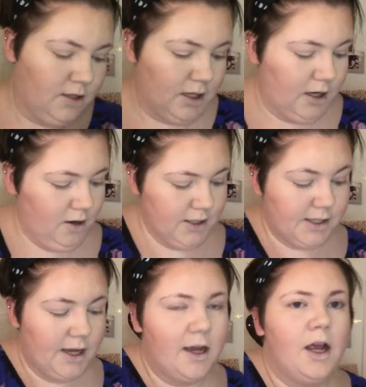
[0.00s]
They're
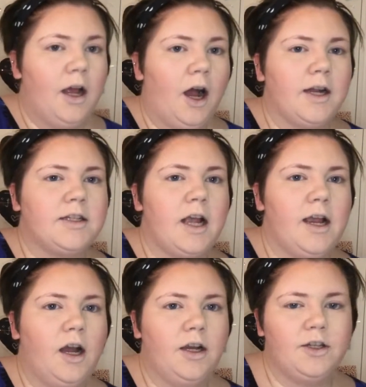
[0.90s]
nice. I'd say
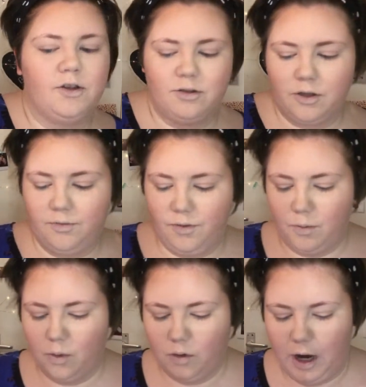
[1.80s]
I'd use them for
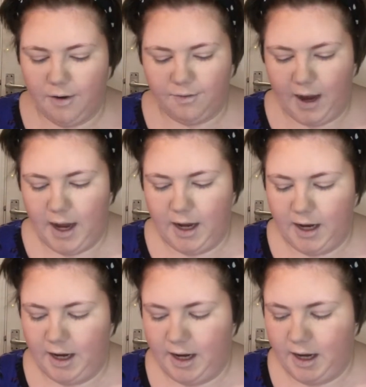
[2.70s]
more of
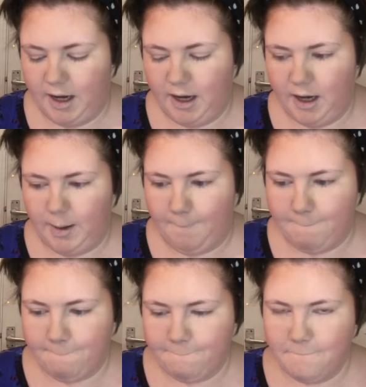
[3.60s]
a
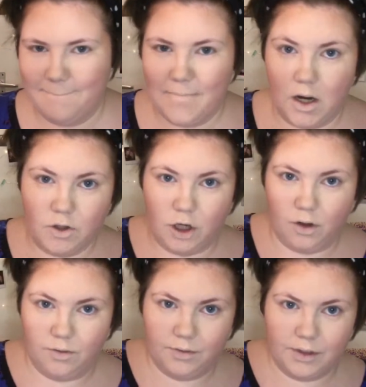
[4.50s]

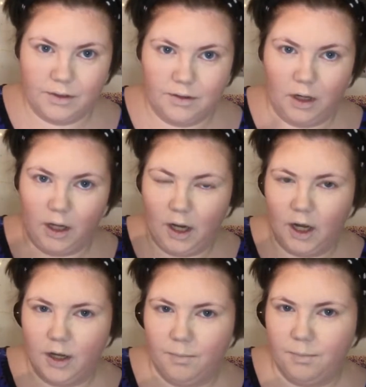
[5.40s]
tone, like
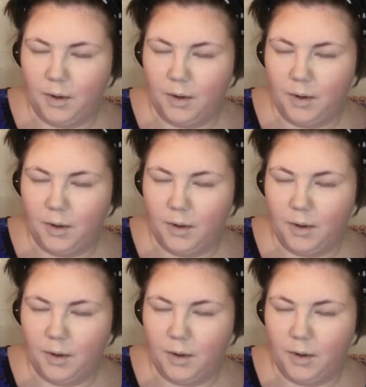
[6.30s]
a